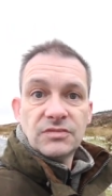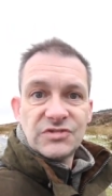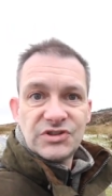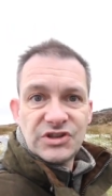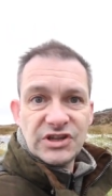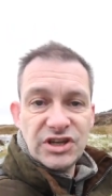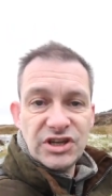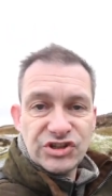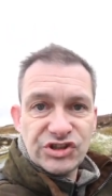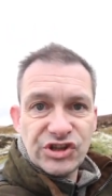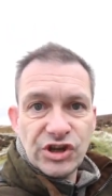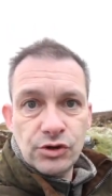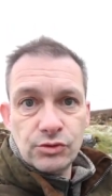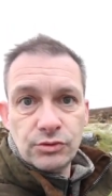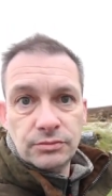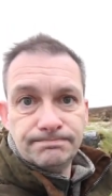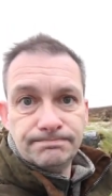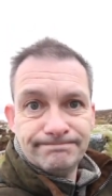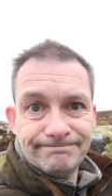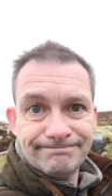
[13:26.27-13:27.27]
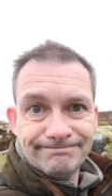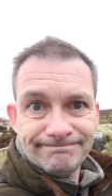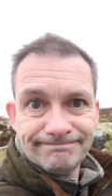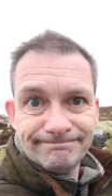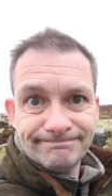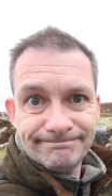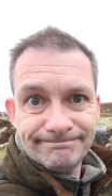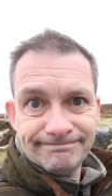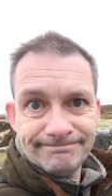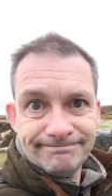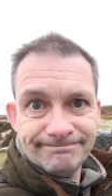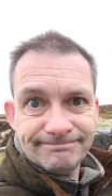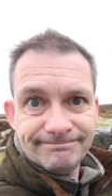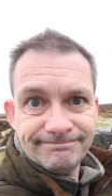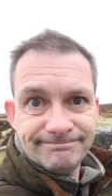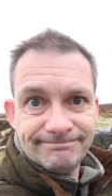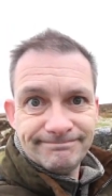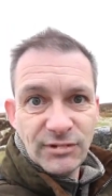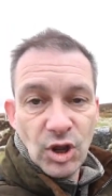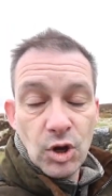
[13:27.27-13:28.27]
See you soon.
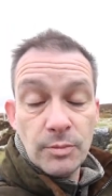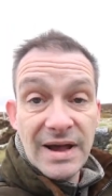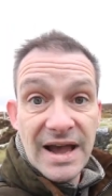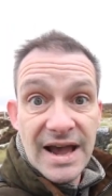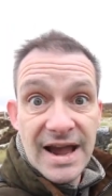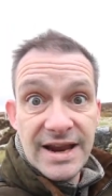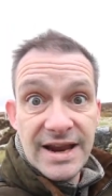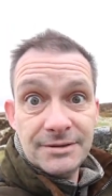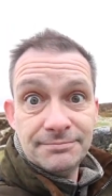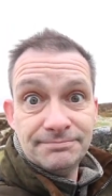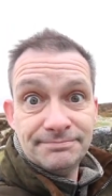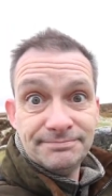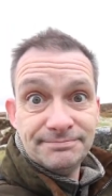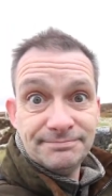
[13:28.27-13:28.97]
Goodbye.